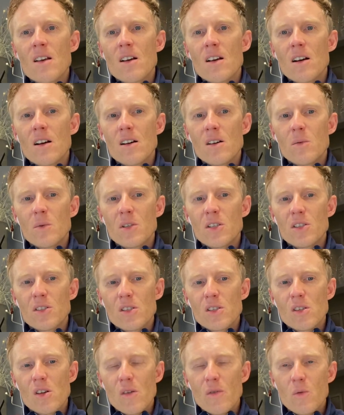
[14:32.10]
which is a
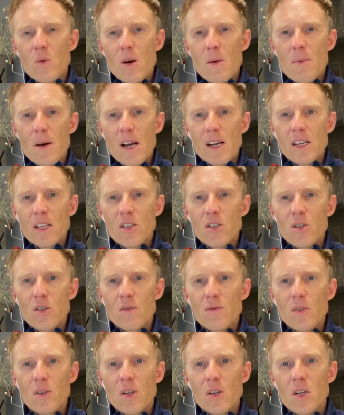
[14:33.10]
software package used
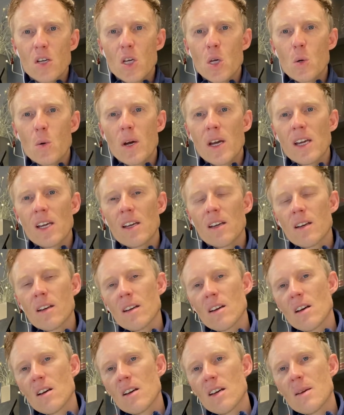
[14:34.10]
for queuing
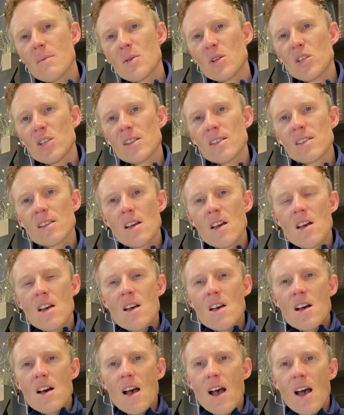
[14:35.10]
images.
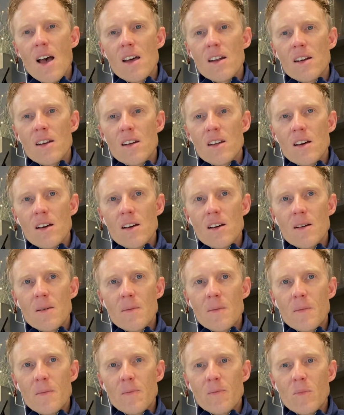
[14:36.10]
And
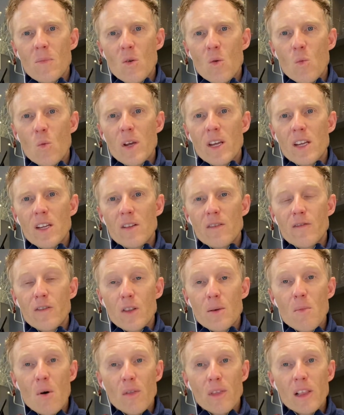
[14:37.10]
for
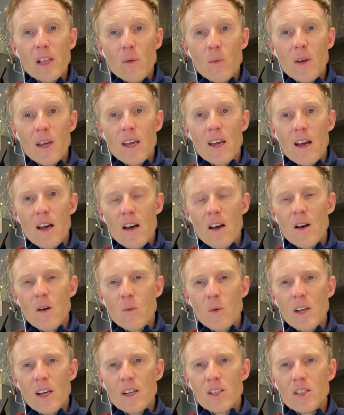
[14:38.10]
the monthly we
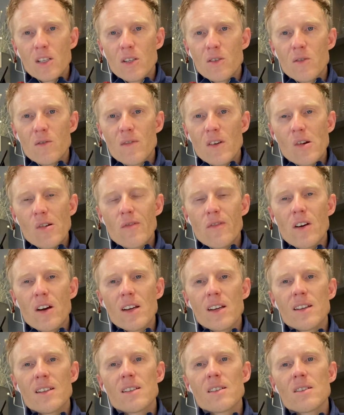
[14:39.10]
actually do verify
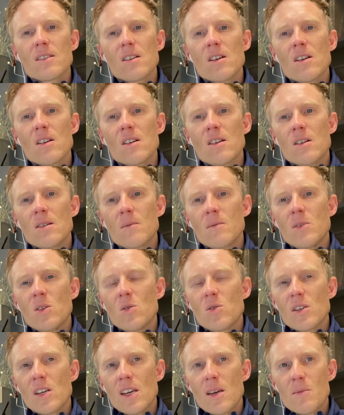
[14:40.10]
it
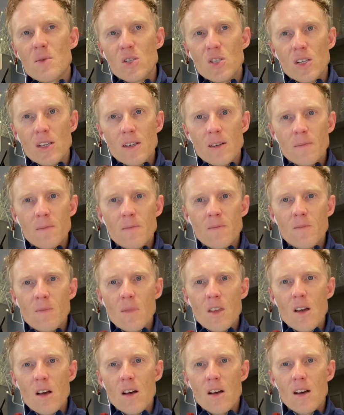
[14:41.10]
using imaging
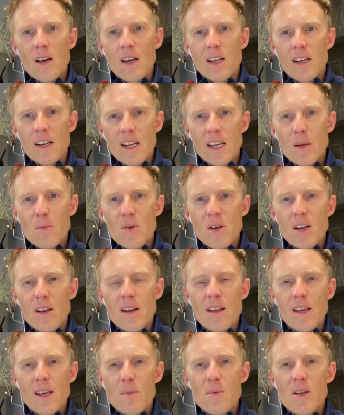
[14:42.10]
and
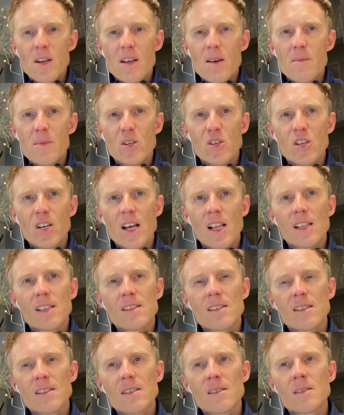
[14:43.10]
EPID image
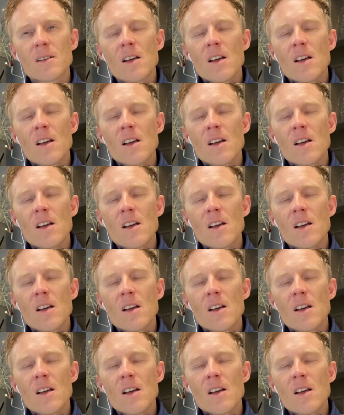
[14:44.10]
analysis.